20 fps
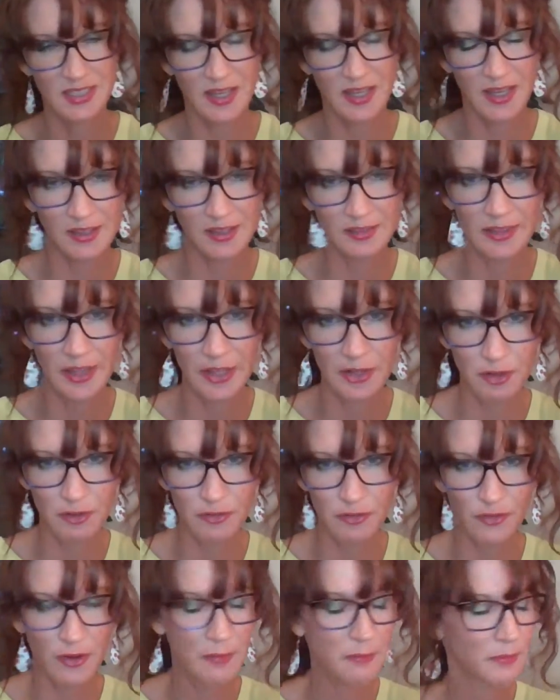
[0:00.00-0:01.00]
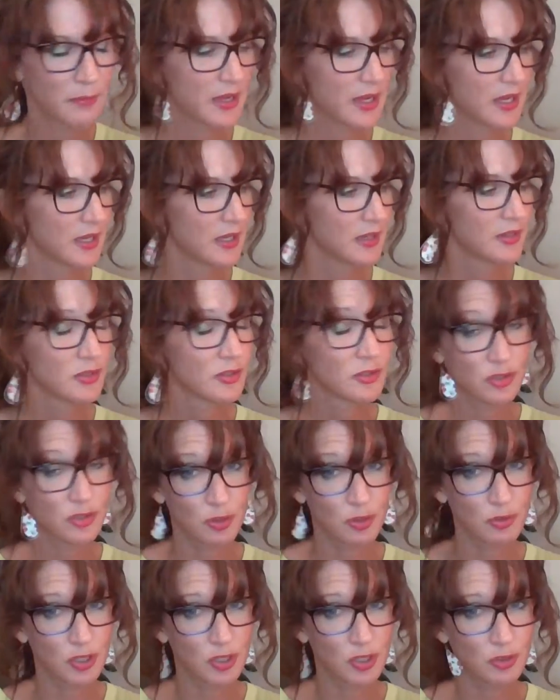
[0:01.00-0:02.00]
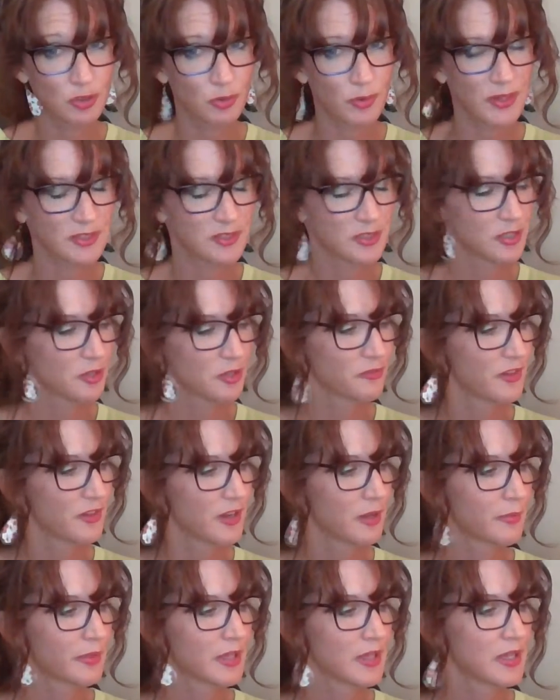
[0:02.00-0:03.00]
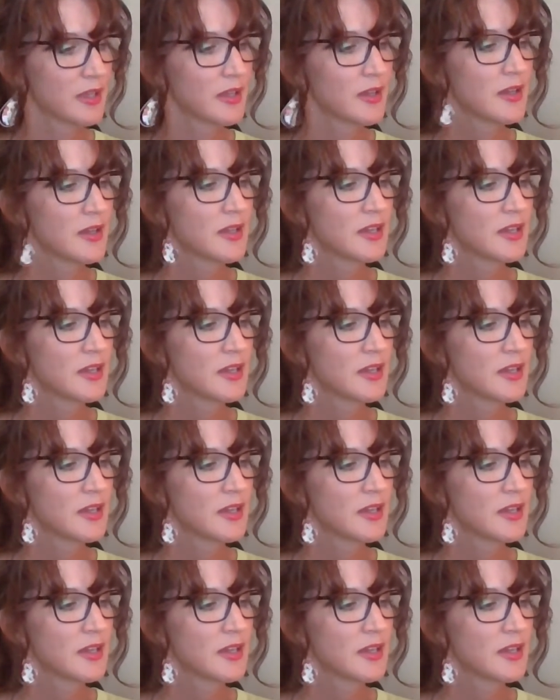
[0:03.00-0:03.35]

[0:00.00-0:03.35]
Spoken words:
letter from me to you and to your family,